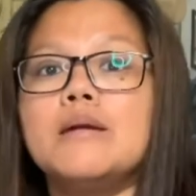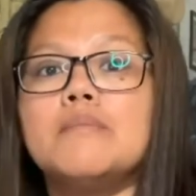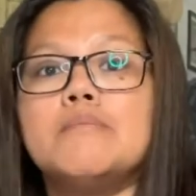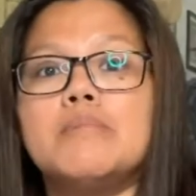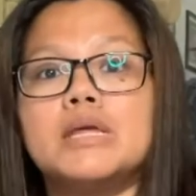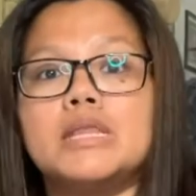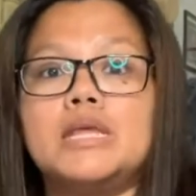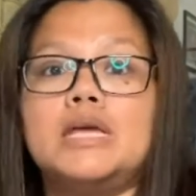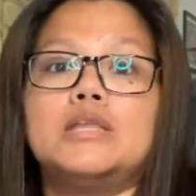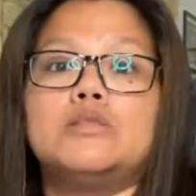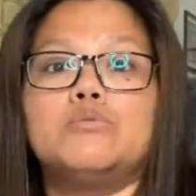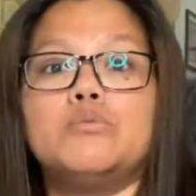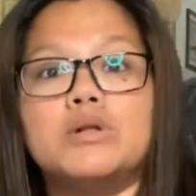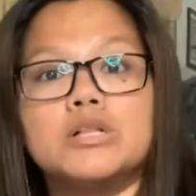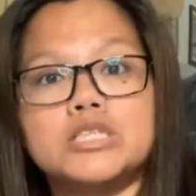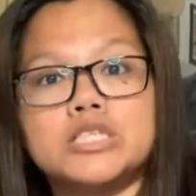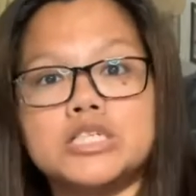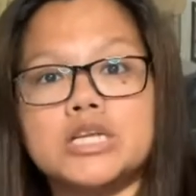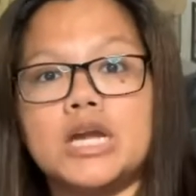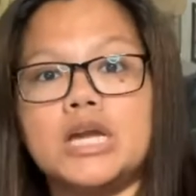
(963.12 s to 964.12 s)
but it
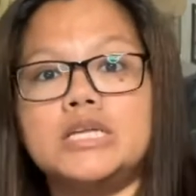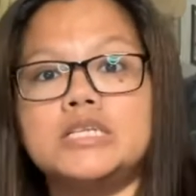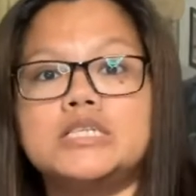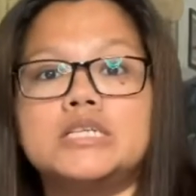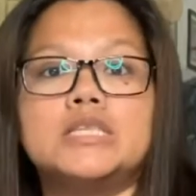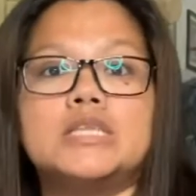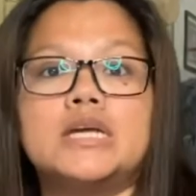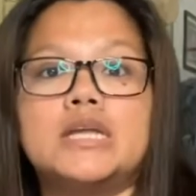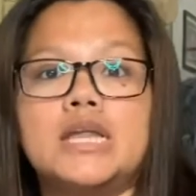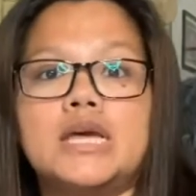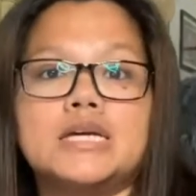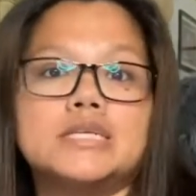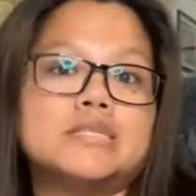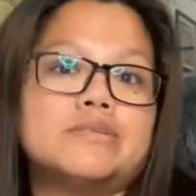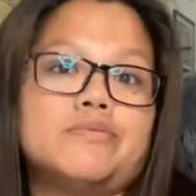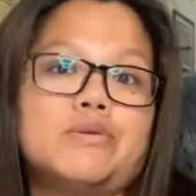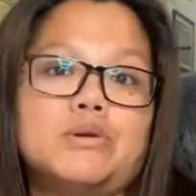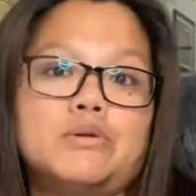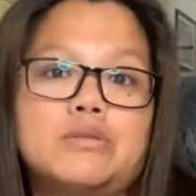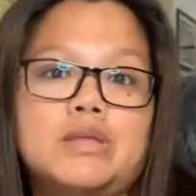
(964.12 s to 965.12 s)
will change in the next
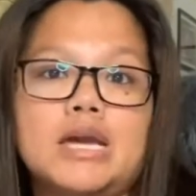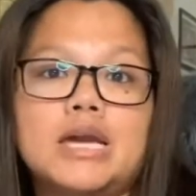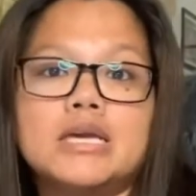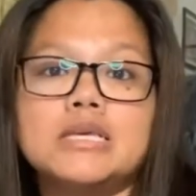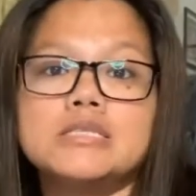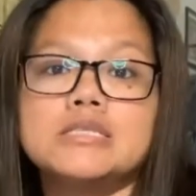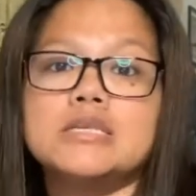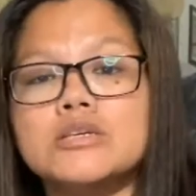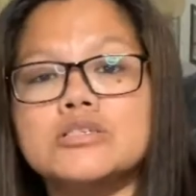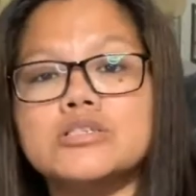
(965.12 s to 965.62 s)
few days.